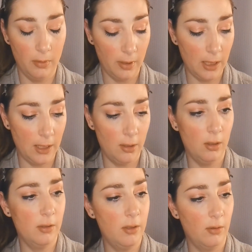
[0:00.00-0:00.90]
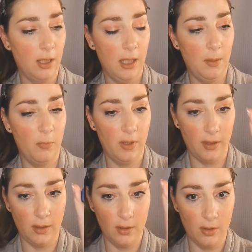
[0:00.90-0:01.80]
liner also came with
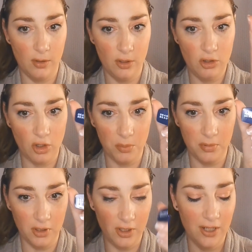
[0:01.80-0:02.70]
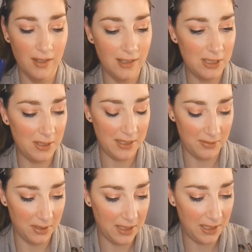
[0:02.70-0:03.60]
a little sharpener, so that's
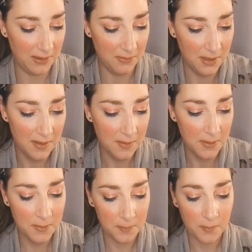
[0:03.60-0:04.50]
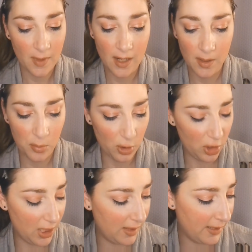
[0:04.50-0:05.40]
really cute. I
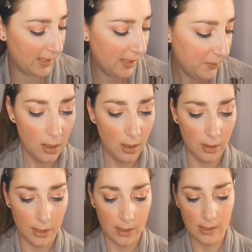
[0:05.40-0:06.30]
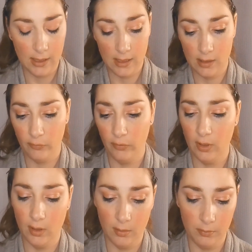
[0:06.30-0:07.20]
appreciate that. Alright, this is
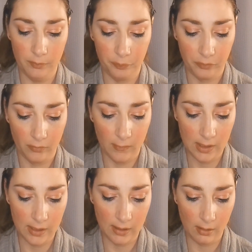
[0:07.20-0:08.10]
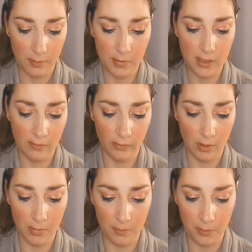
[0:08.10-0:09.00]
a lipstick
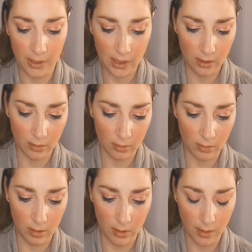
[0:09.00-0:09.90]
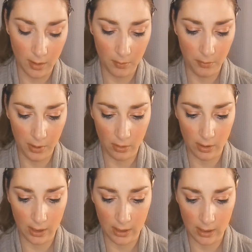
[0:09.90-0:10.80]
from Appeal
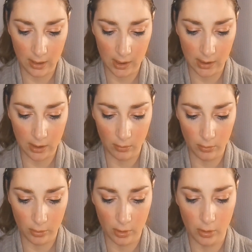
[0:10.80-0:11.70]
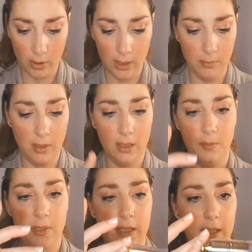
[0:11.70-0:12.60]
Beauty, and it is the Ultra Cream
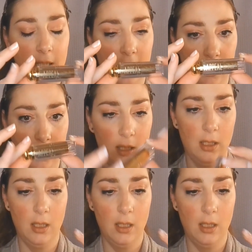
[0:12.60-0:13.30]
Lipstick.